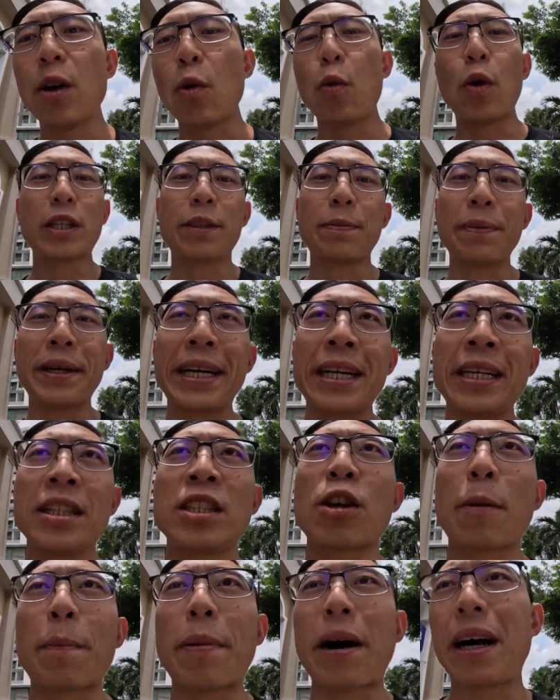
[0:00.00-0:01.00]
which
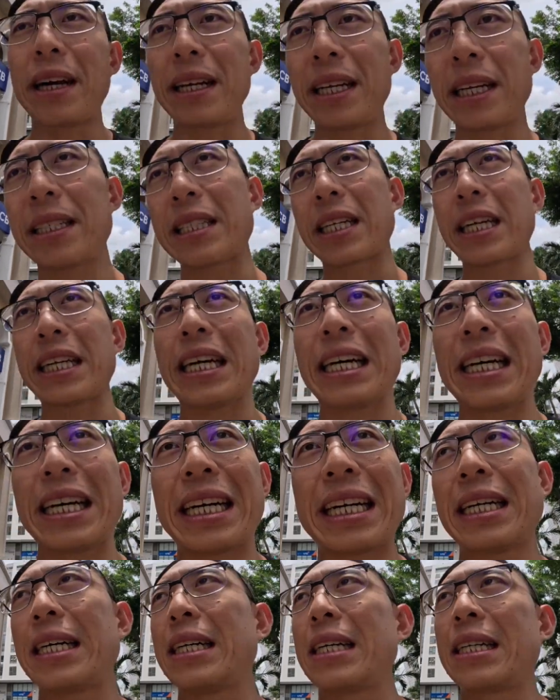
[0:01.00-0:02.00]
means your body is
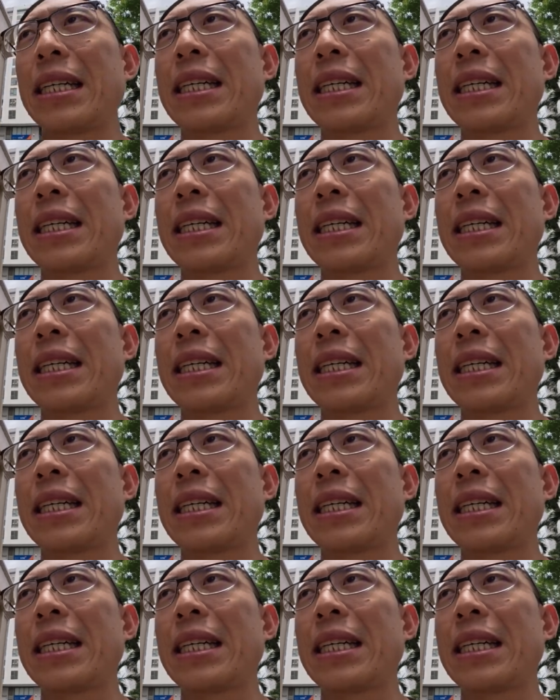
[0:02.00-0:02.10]
gonna